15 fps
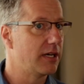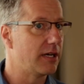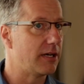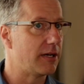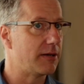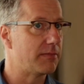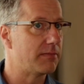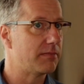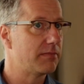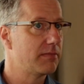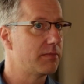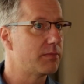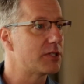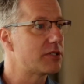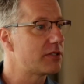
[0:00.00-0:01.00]

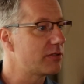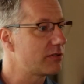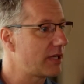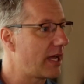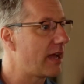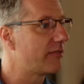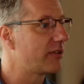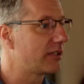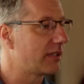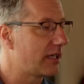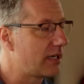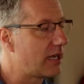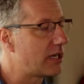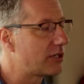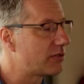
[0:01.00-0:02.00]
but still having
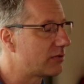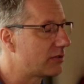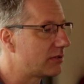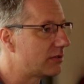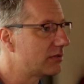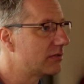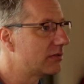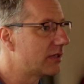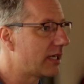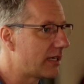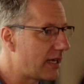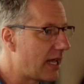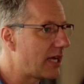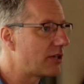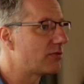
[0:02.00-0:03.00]
that natural
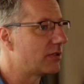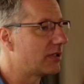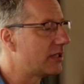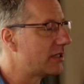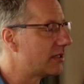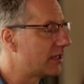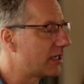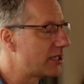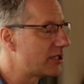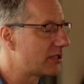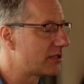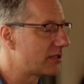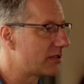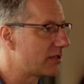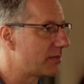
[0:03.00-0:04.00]

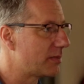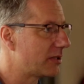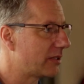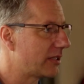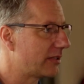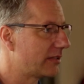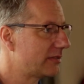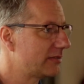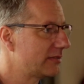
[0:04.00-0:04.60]
undulation to the building?